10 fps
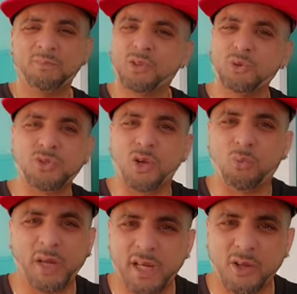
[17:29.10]
Dudes are
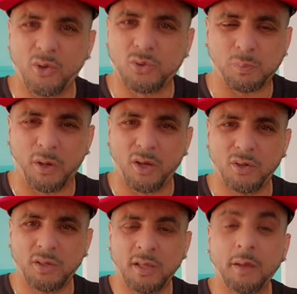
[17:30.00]
weirdos,
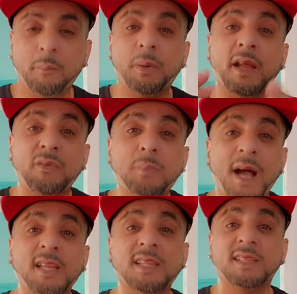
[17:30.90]
bro. But
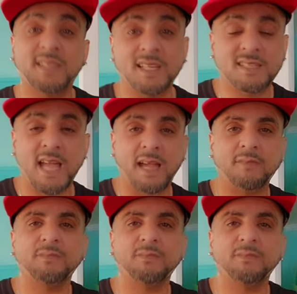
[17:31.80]
everybody that does that,